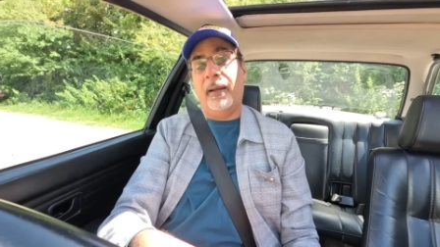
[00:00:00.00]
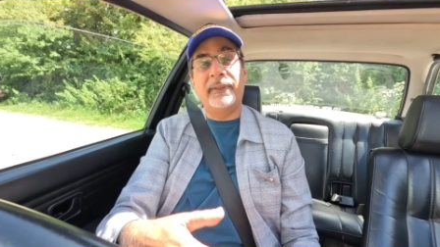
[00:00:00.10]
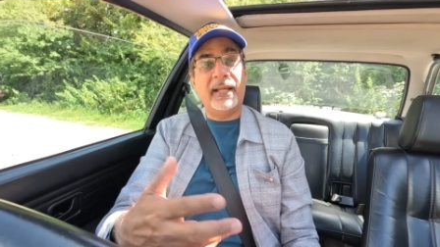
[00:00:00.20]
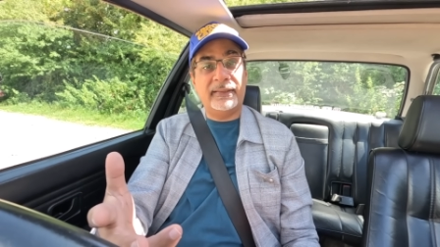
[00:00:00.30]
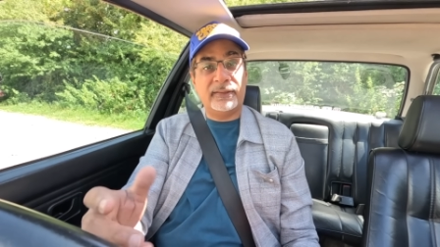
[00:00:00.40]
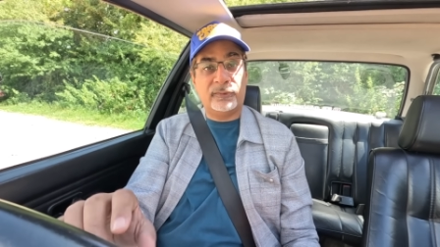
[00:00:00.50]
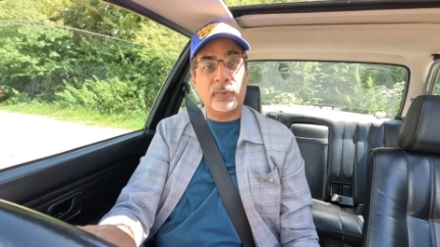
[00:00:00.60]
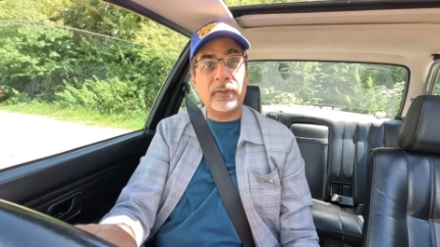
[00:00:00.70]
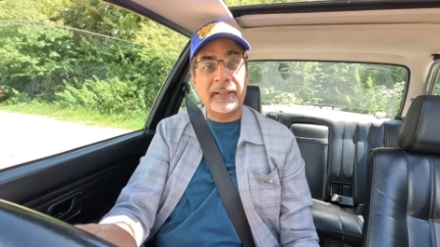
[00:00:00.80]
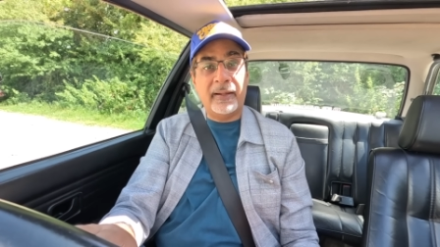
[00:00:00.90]
I mean, that's
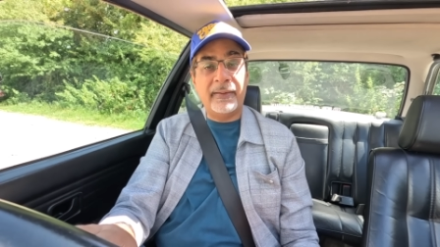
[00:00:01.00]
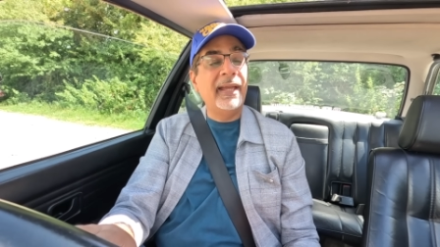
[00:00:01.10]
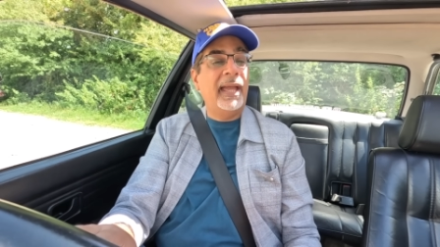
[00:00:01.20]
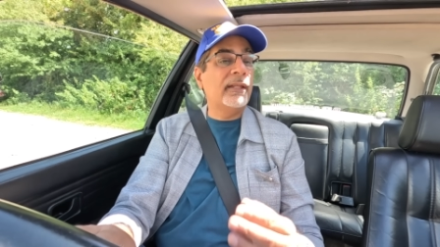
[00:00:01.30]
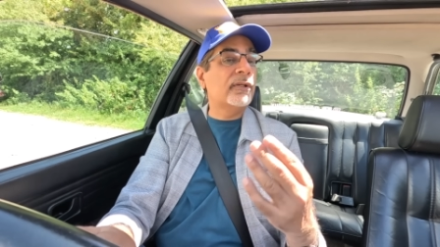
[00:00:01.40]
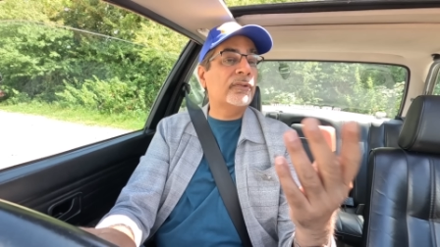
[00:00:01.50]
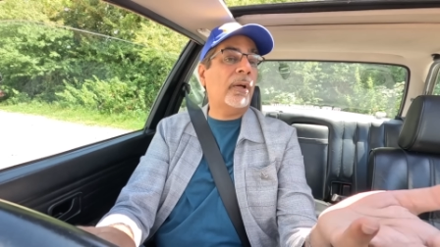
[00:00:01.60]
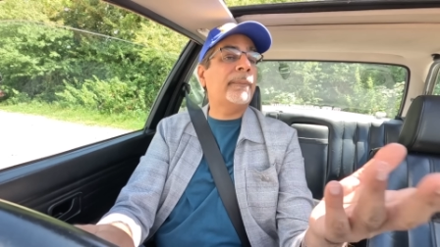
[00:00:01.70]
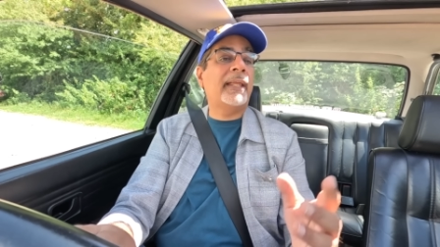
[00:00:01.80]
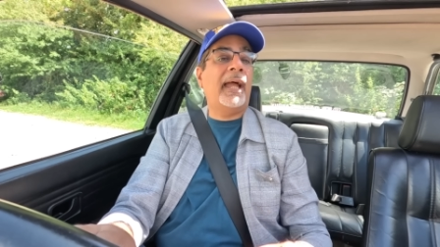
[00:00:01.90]
extraordinary. And on
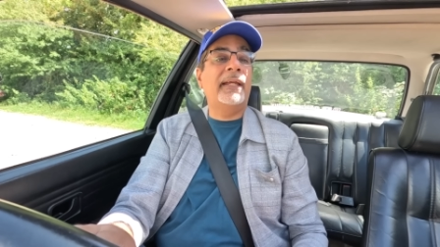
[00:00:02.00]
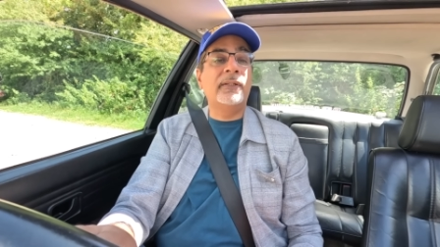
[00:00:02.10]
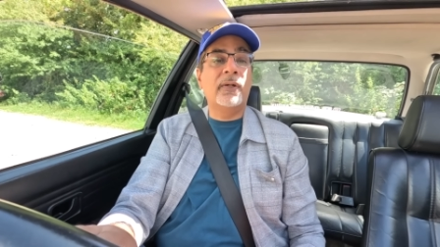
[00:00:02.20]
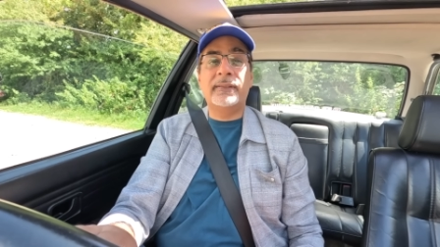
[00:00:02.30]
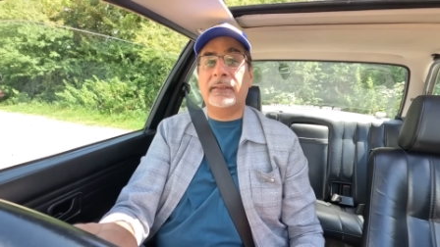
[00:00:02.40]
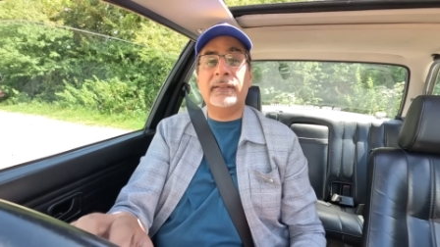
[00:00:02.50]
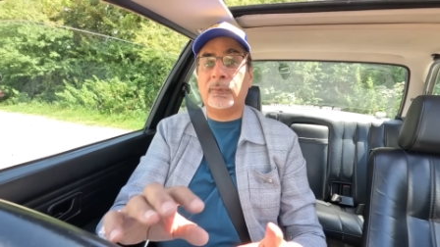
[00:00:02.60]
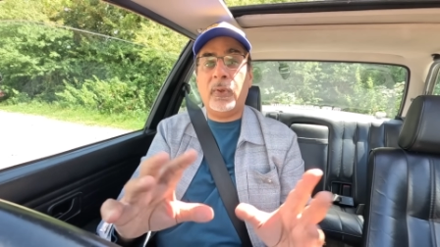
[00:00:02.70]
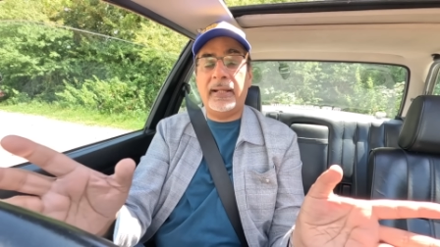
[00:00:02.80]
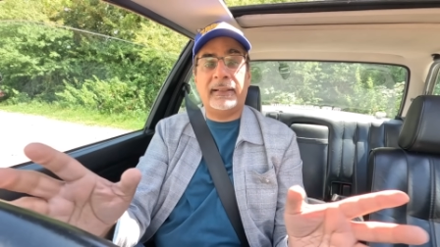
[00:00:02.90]
top of that, you know, it's, it's
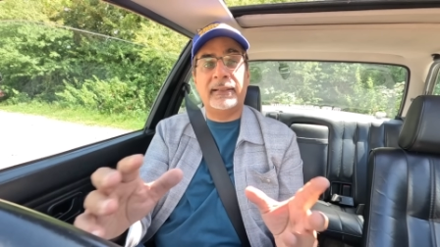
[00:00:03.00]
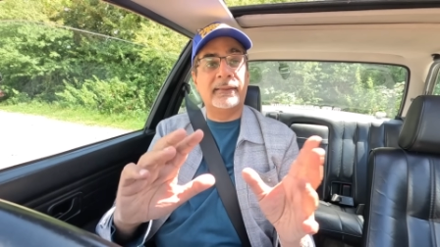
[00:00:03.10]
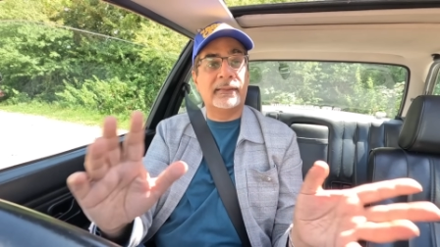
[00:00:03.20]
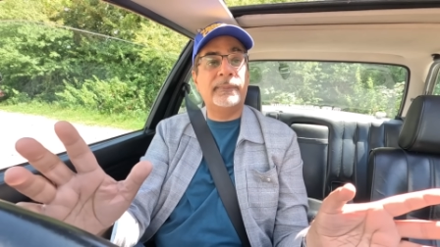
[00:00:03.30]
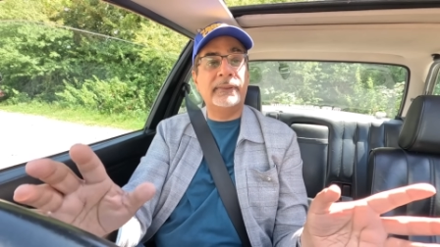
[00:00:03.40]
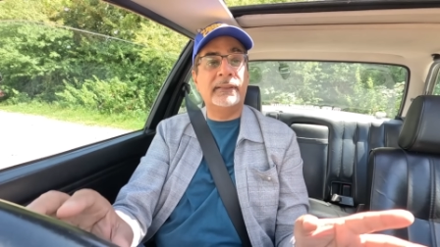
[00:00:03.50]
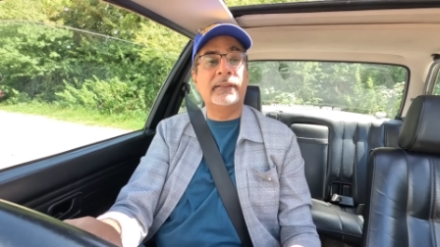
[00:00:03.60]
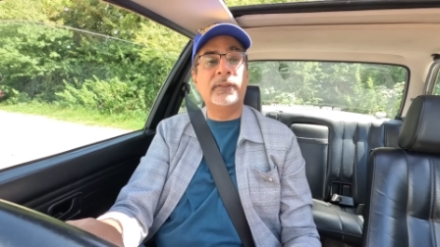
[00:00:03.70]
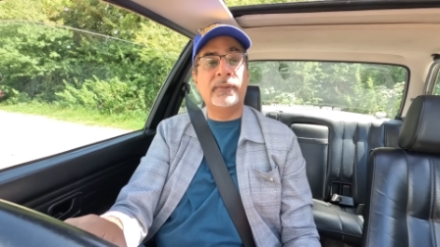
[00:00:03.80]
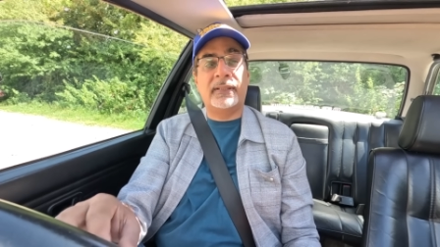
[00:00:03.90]
quite clear, it's been in
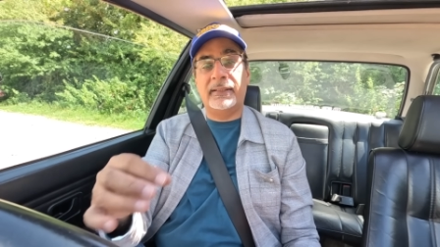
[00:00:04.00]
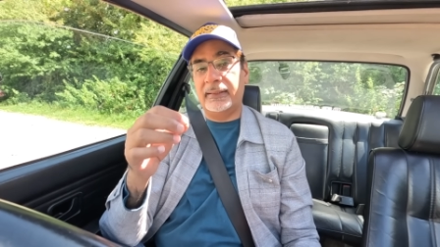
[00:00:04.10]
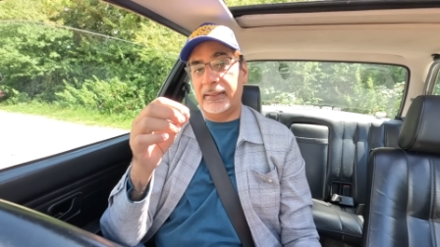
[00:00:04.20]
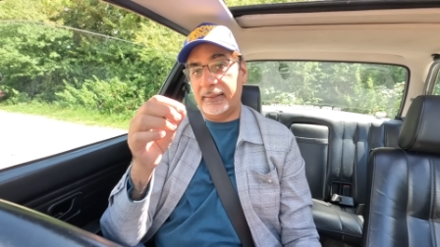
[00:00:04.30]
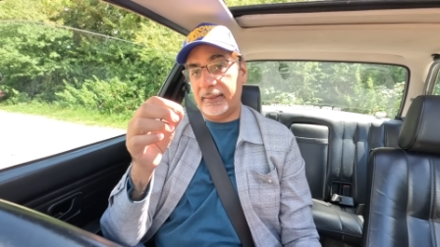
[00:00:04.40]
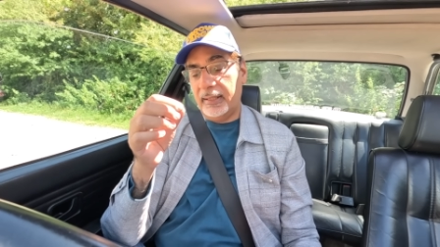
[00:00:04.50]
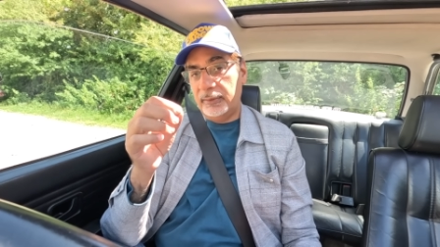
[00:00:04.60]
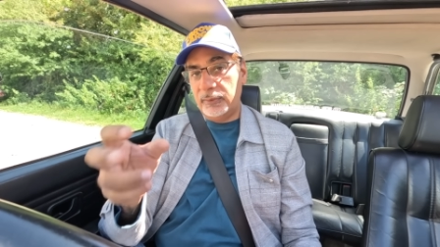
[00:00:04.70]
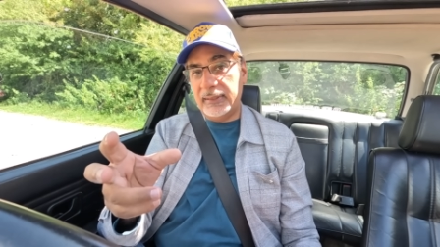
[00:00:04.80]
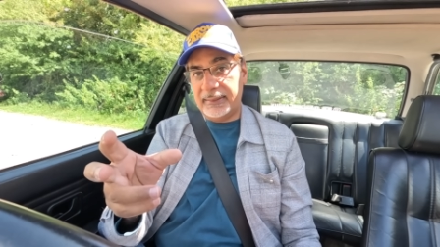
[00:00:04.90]
the news that this
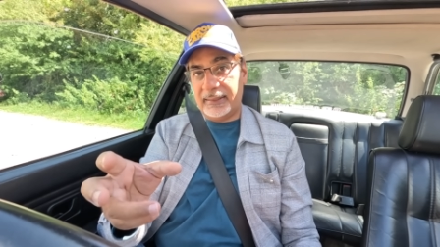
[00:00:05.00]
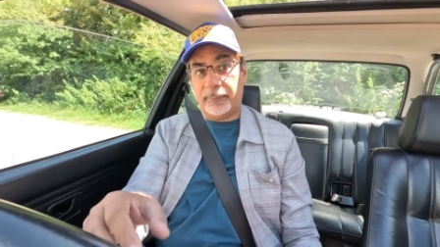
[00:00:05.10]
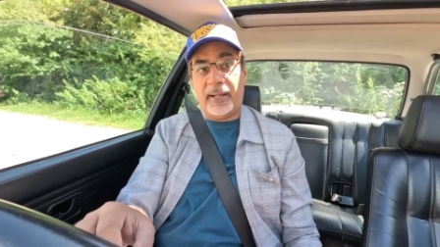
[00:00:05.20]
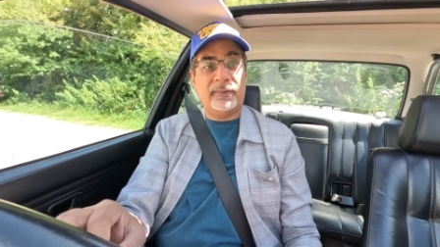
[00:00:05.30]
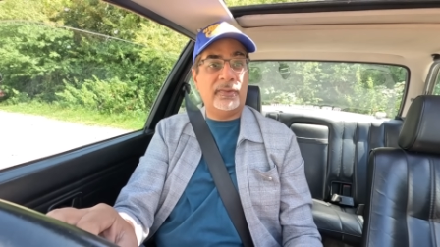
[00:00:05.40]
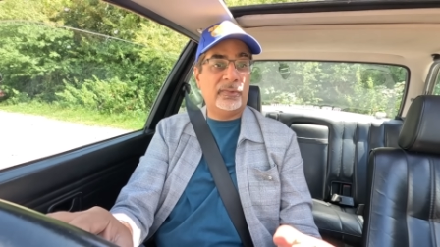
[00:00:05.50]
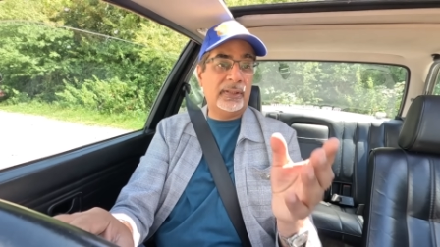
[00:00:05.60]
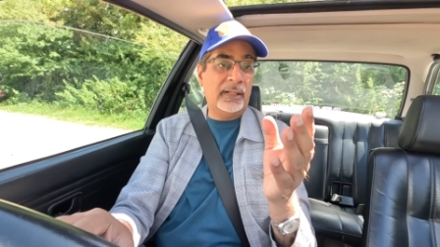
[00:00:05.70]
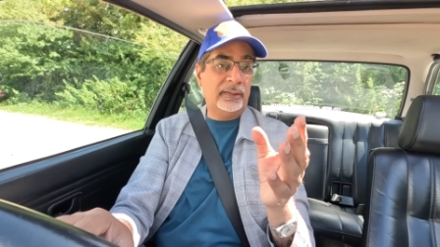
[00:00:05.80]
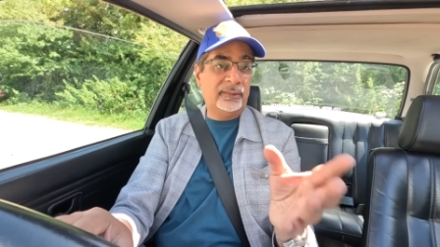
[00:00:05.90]
ULEZ expansion is
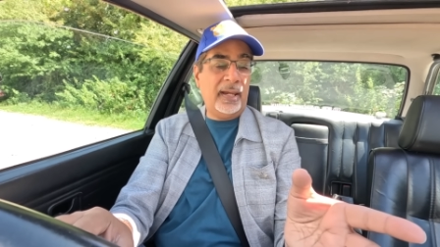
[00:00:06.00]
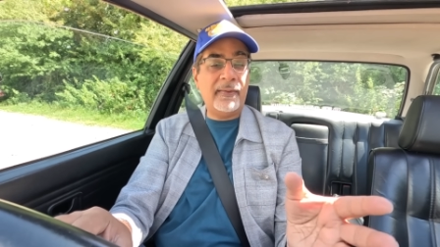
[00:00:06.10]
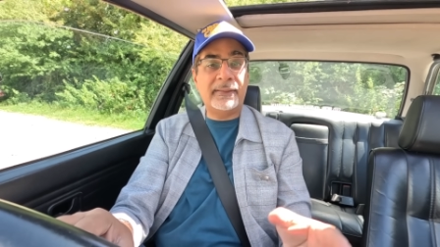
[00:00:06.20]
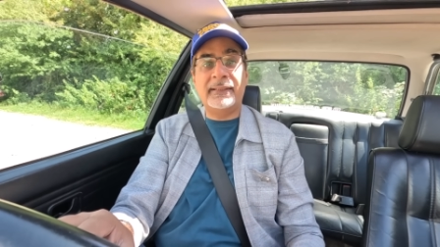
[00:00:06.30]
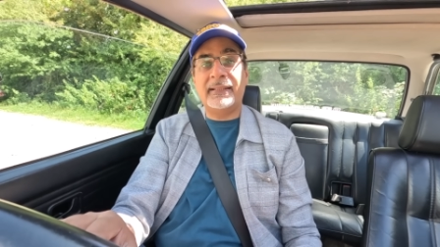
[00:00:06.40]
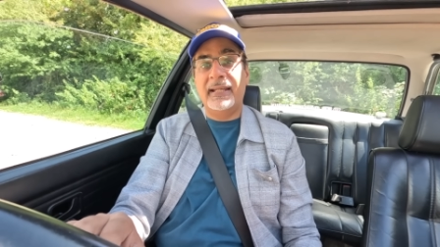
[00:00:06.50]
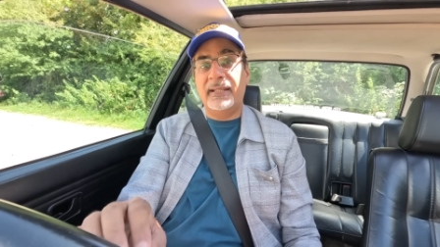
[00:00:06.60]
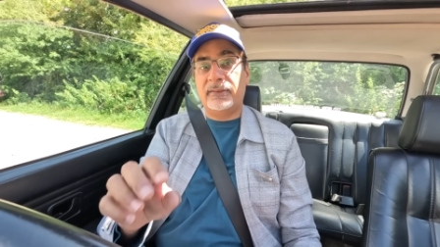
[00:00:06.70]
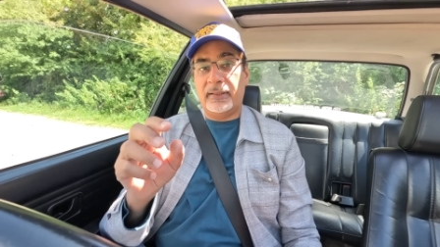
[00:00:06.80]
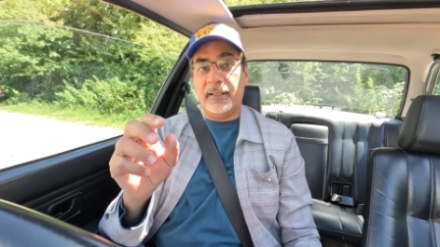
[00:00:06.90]
going to hurt charities,
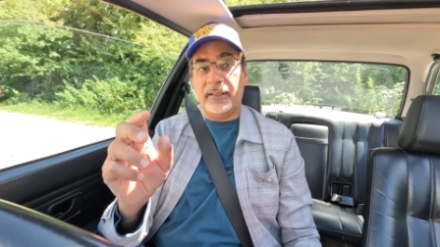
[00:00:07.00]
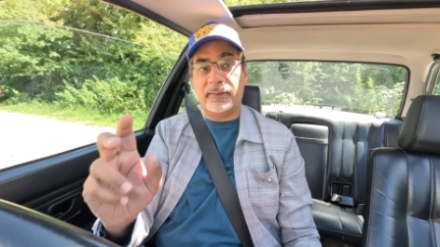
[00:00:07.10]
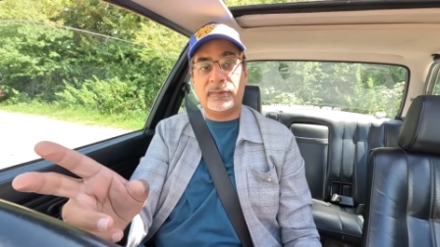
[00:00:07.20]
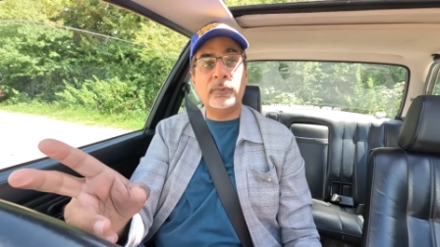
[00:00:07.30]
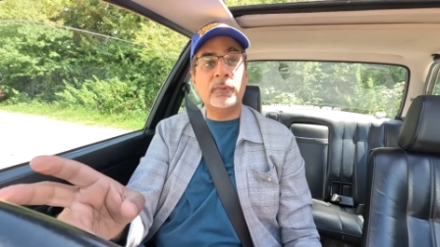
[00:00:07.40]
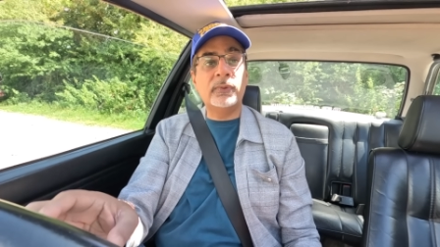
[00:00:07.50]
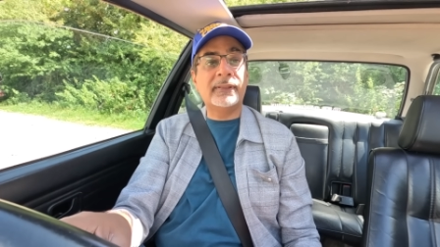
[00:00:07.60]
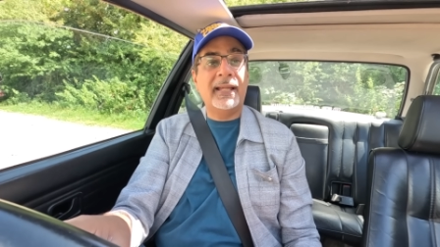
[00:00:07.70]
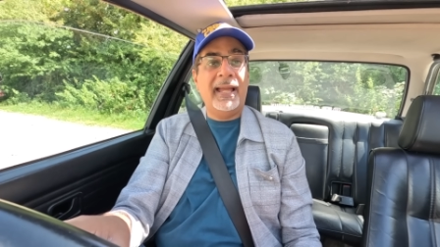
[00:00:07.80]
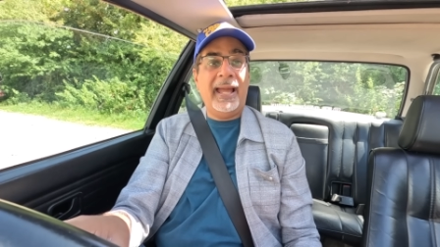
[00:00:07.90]
it's going to hurt schools,